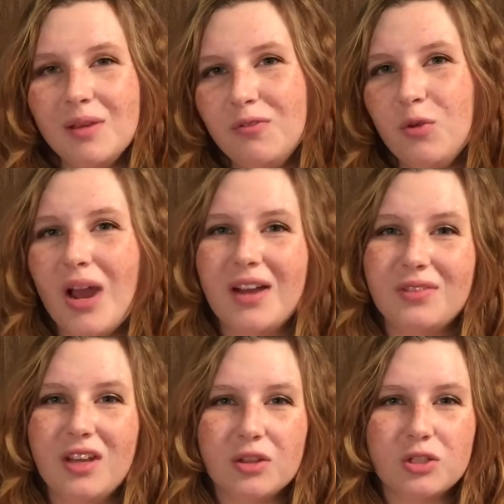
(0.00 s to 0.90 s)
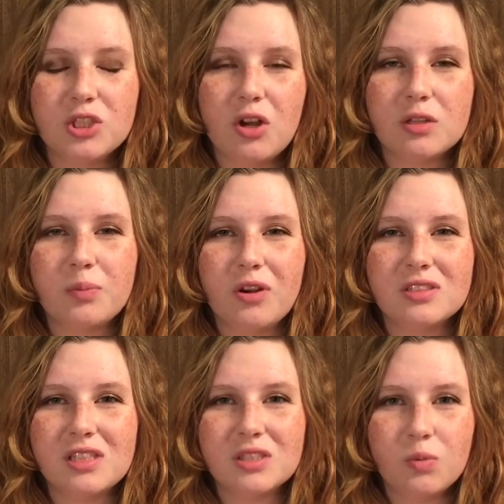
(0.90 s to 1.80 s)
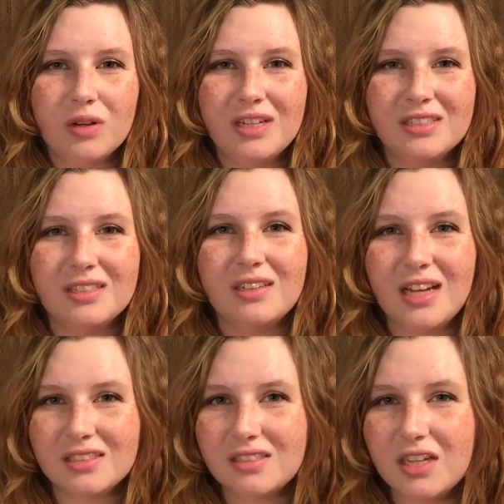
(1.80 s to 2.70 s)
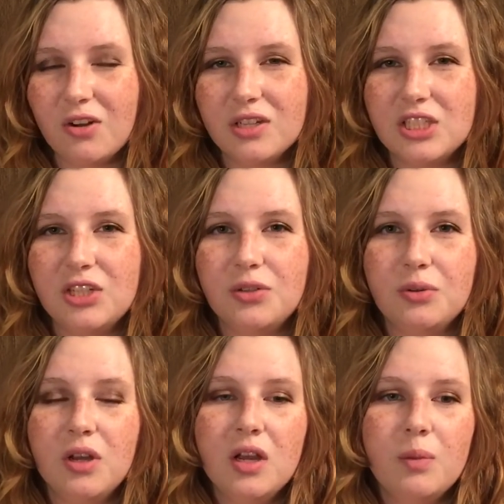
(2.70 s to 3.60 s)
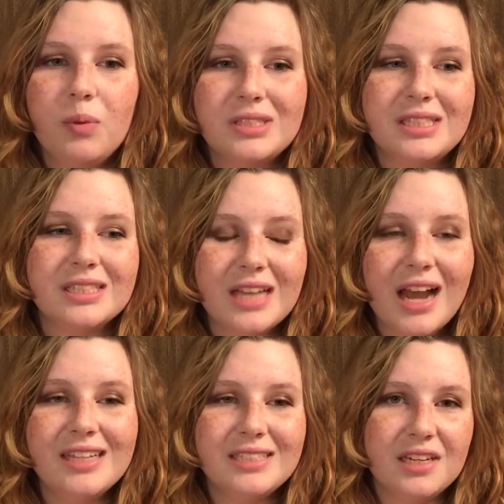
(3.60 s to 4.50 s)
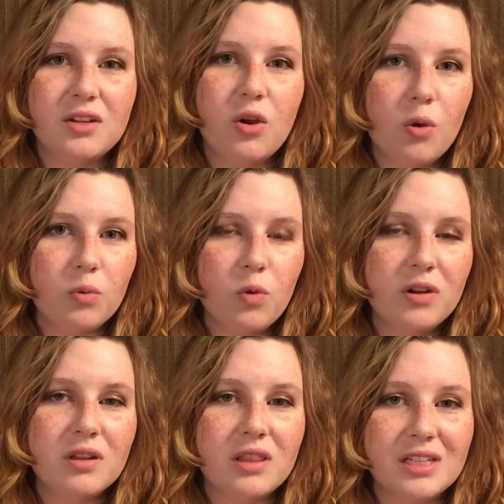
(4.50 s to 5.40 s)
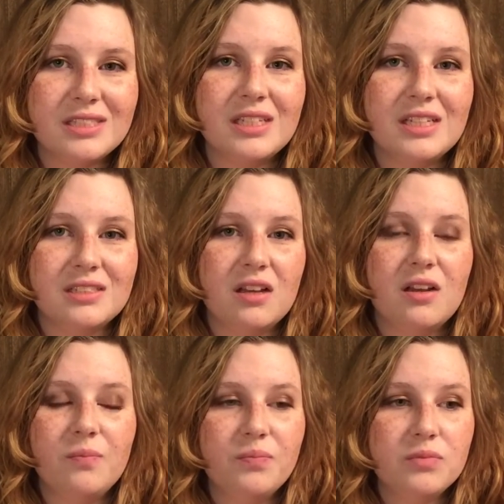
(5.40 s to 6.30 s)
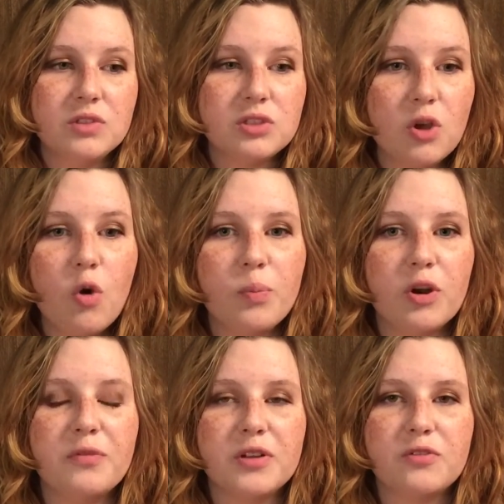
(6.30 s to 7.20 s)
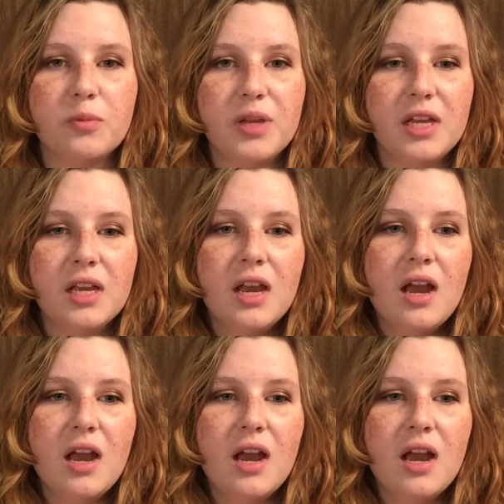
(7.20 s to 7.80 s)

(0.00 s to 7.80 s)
if you have the other chocolate bars, this one isn't necessary to you, but since I didn't own one, this is so perfect for me.